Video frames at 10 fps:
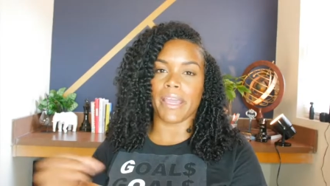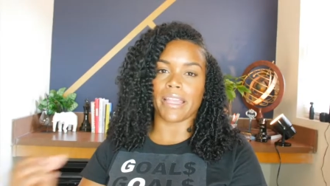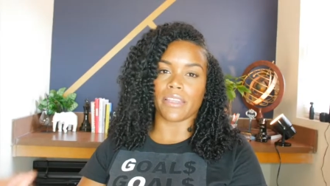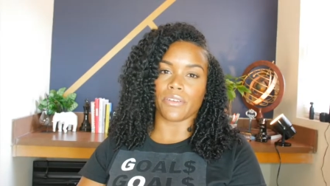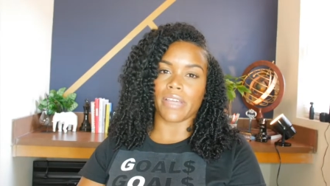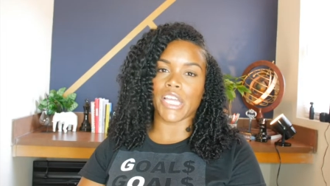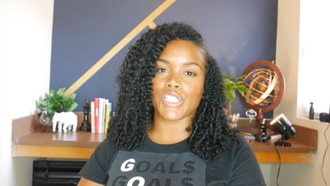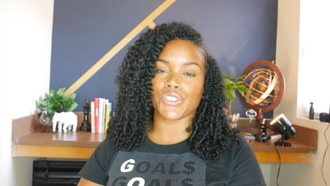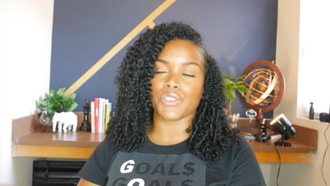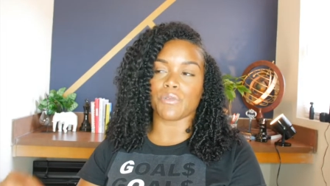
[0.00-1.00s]
to pay a little
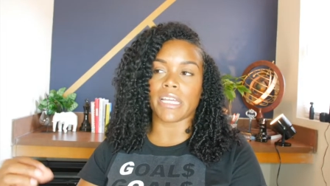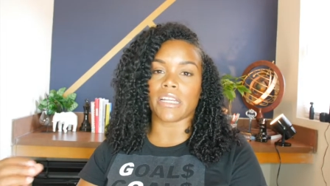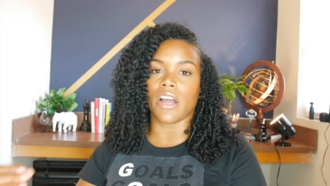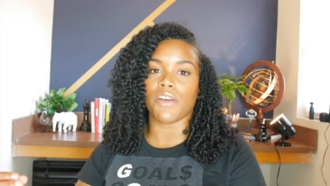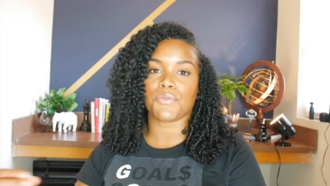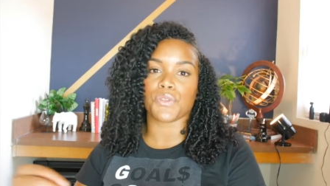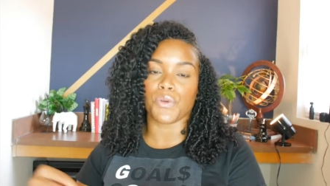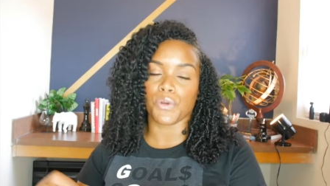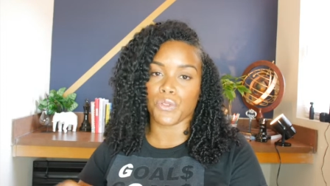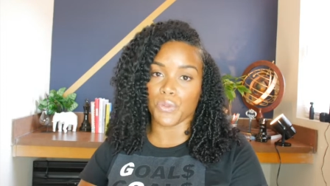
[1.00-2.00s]
extra, round it off to
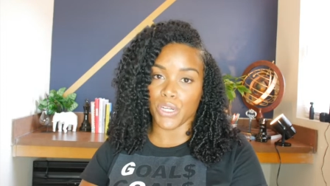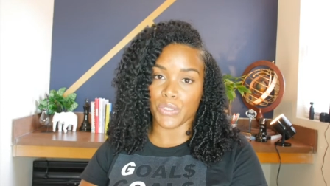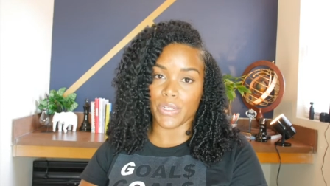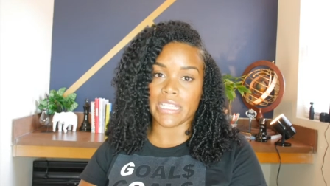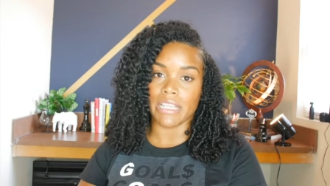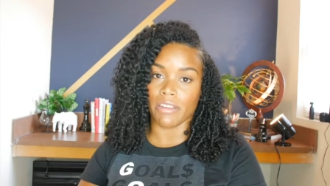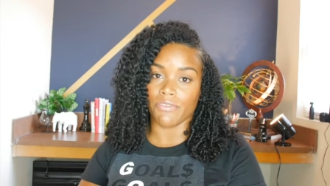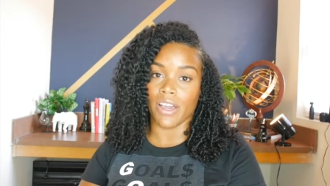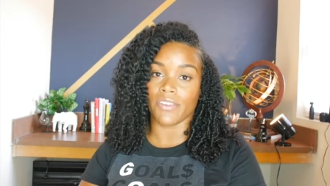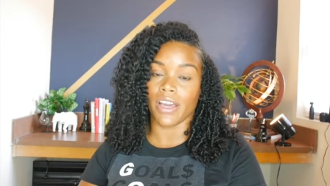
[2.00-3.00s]

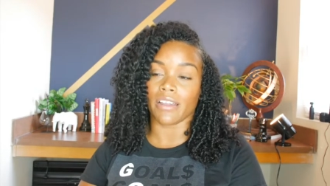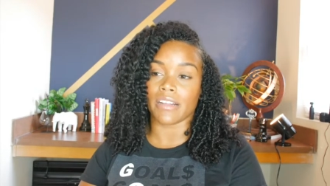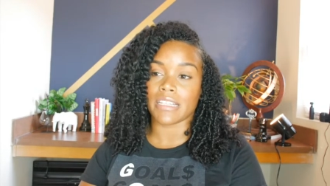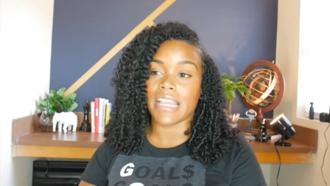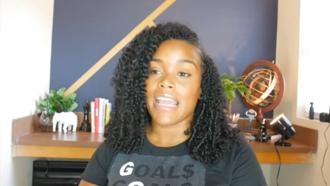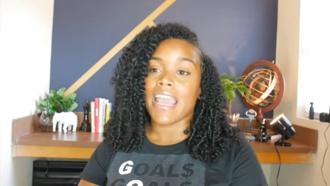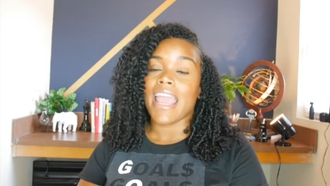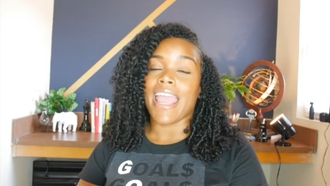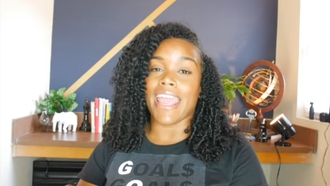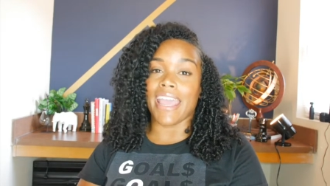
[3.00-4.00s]
$275.
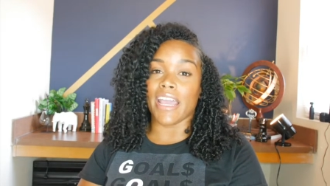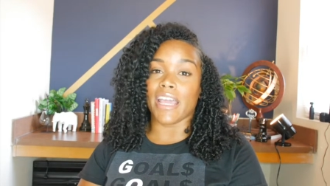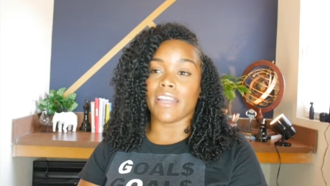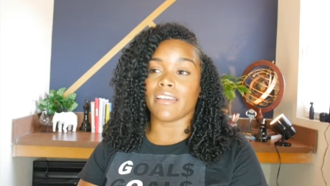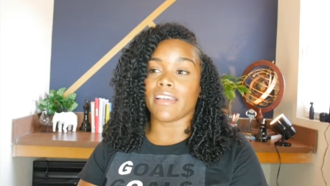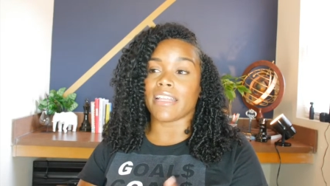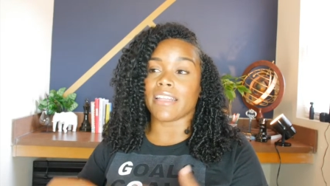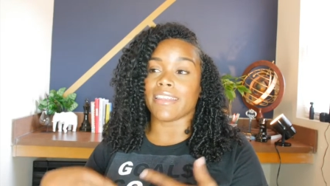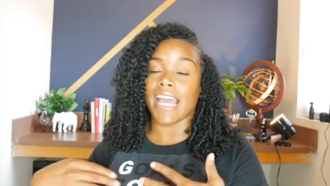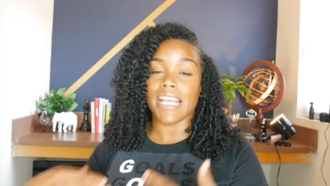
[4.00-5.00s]
And
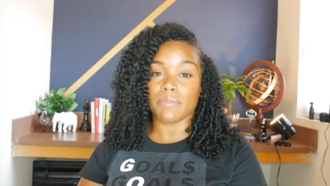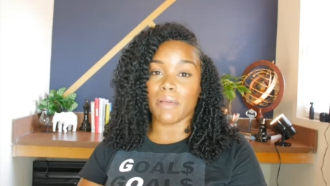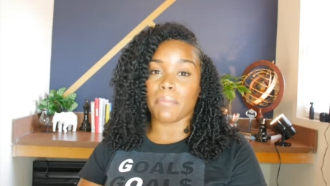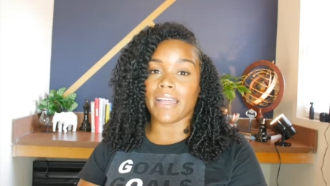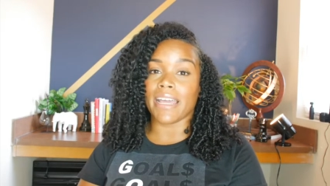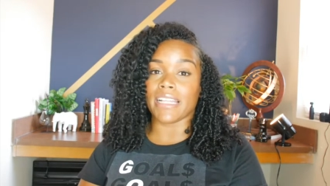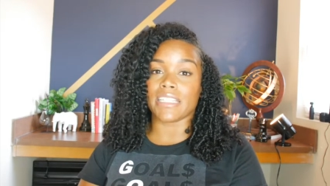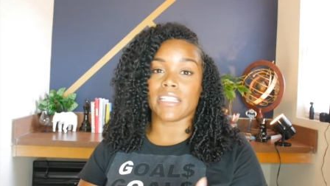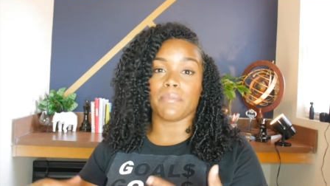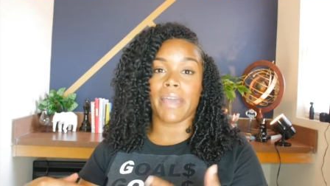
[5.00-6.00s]
that is my plan
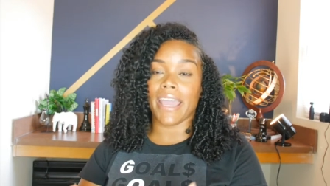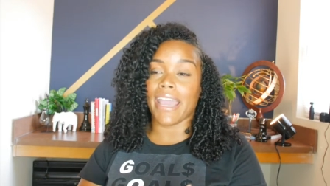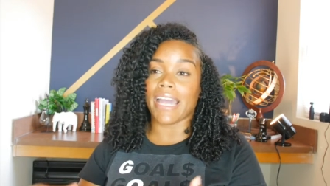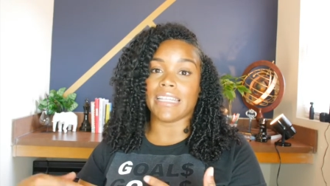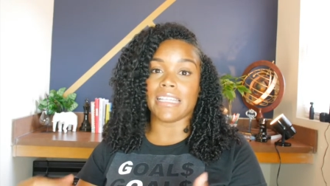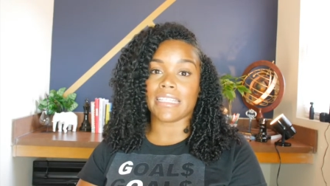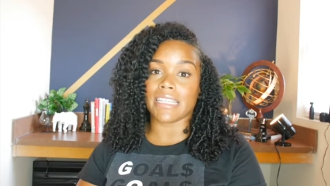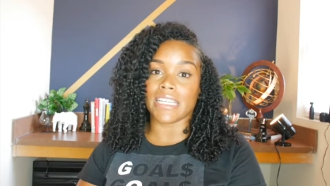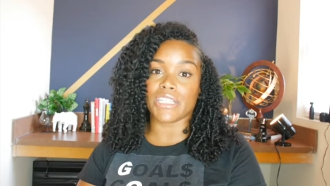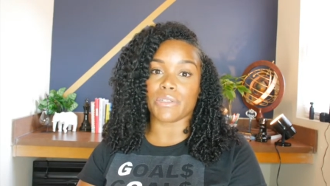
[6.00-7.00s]
to pay at least
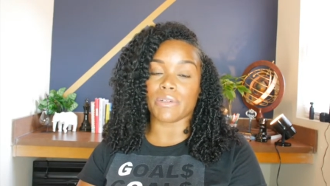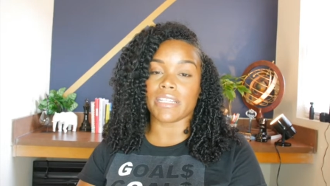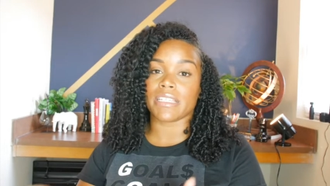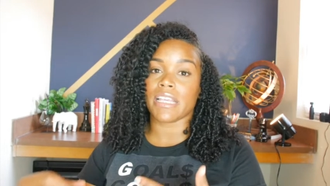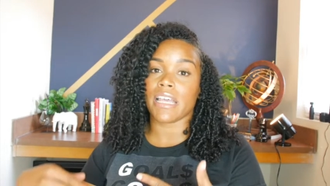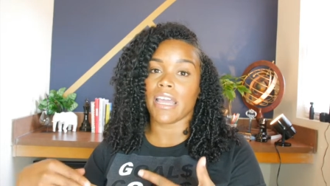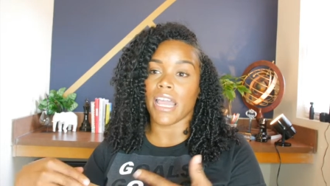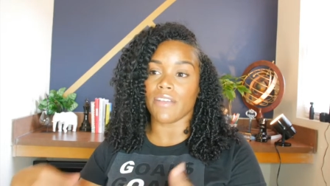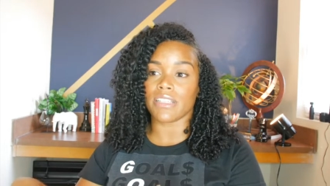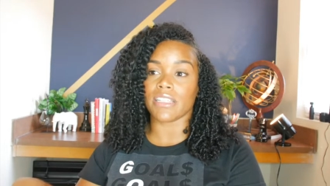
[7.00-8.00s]
the interest
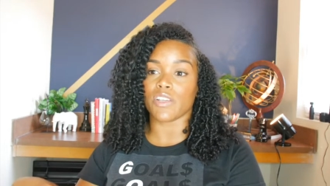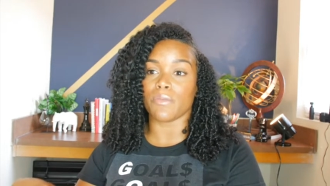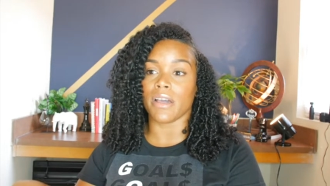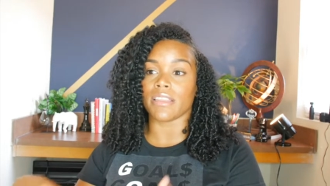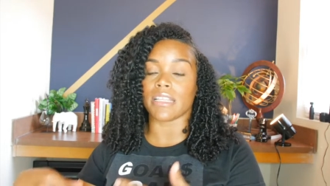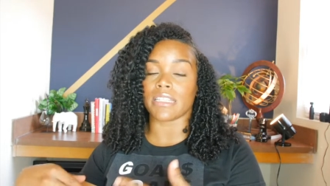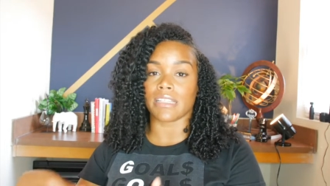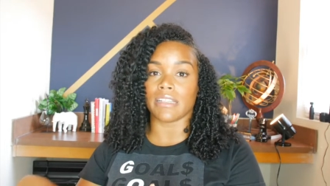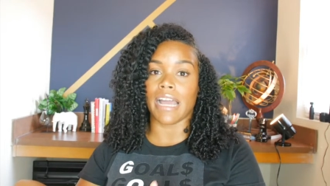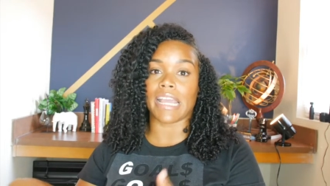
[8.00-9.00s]
every single month
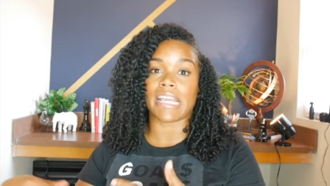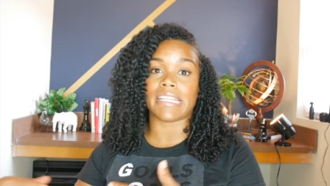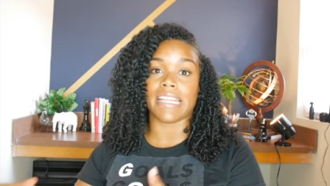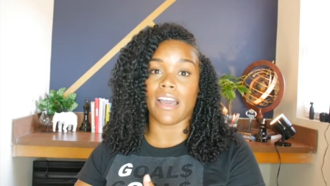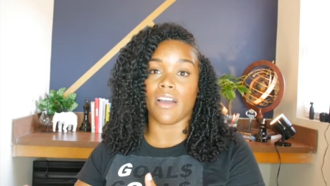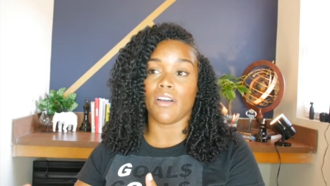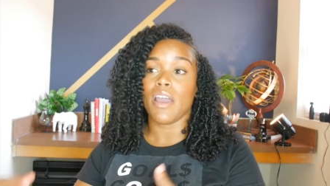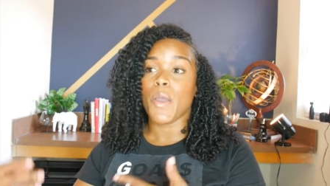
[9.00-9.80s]
until I can now